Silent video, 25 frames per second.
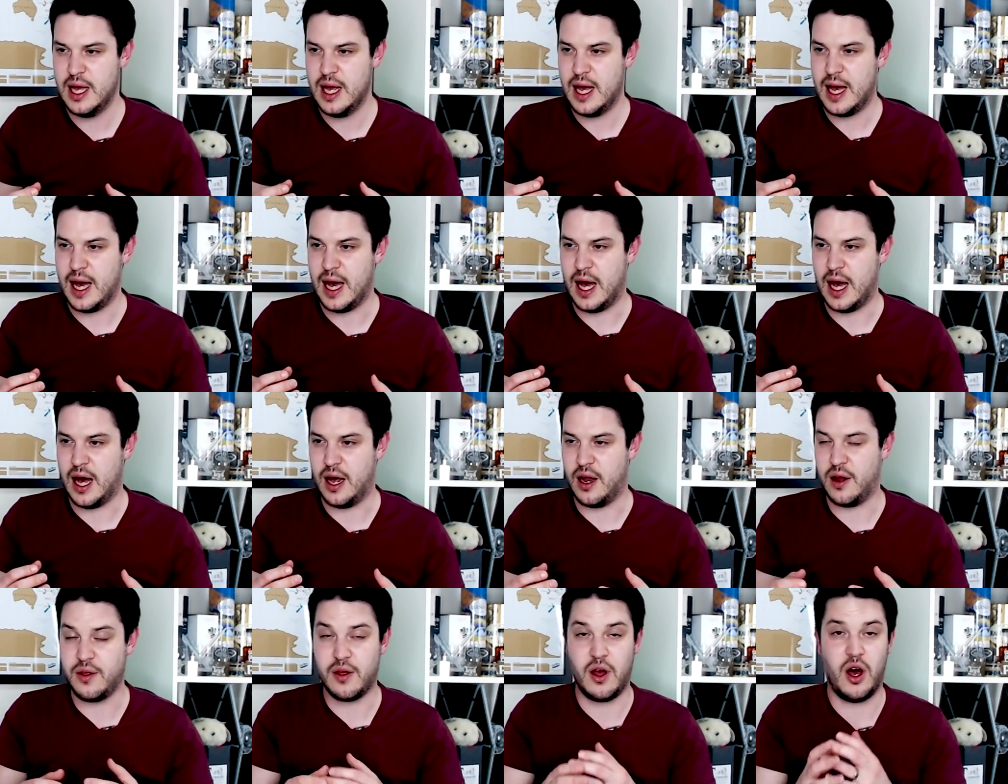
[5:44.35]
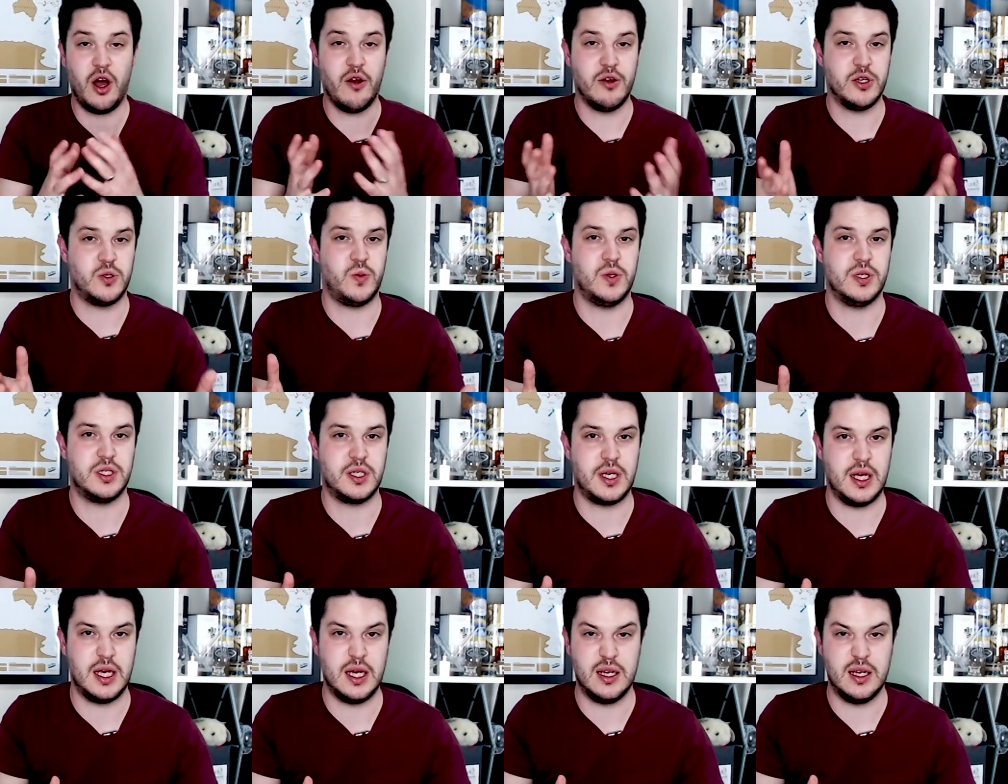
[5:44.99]
And I think Irish
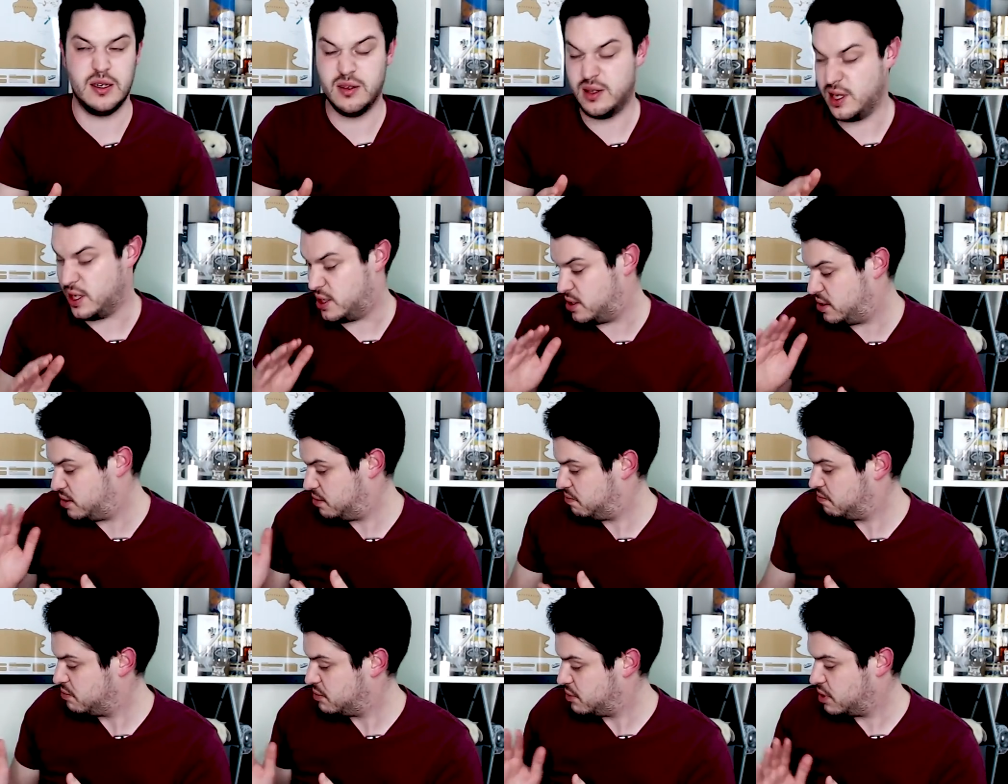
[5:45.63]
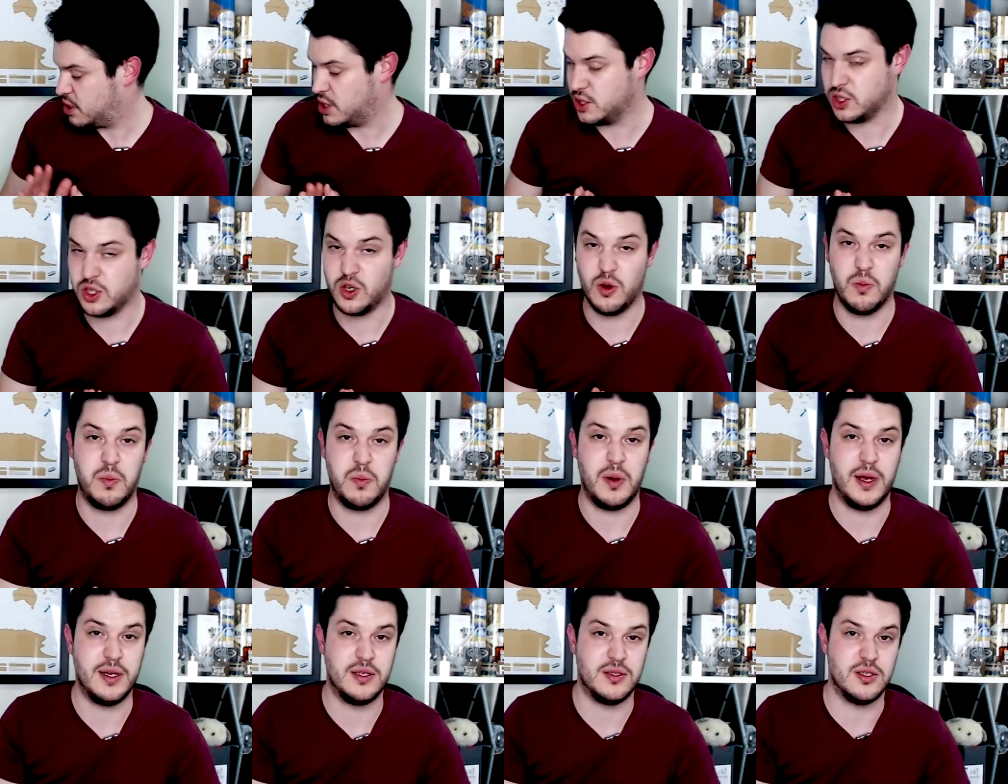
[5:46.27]
whiskey and this is a good
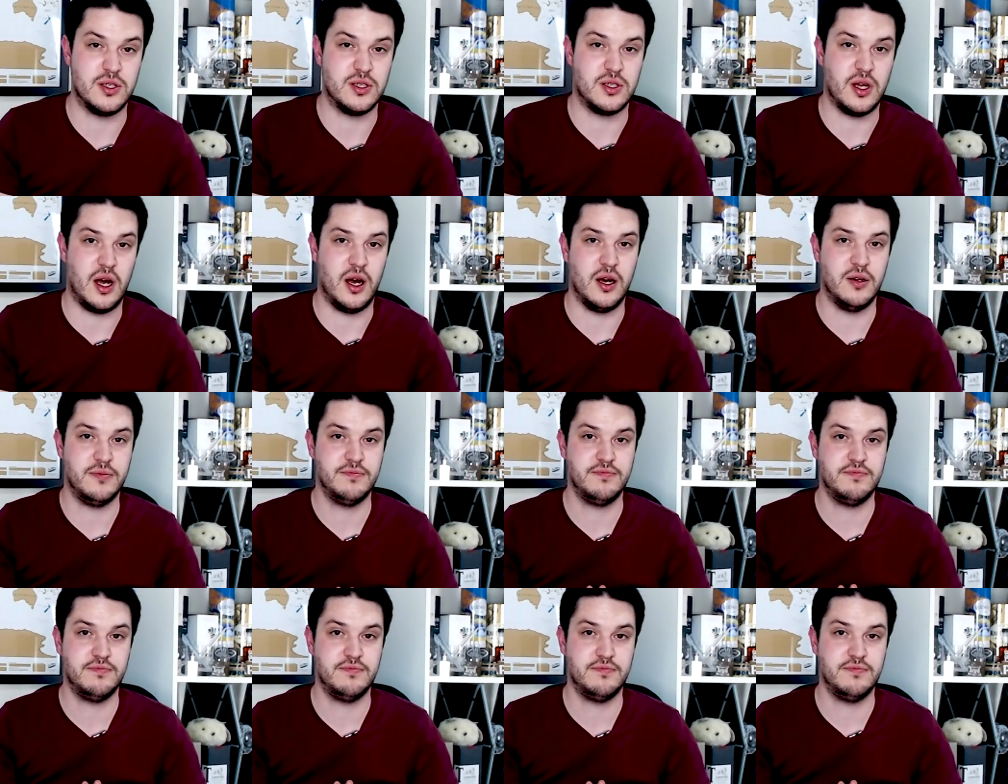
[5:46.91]
place to start.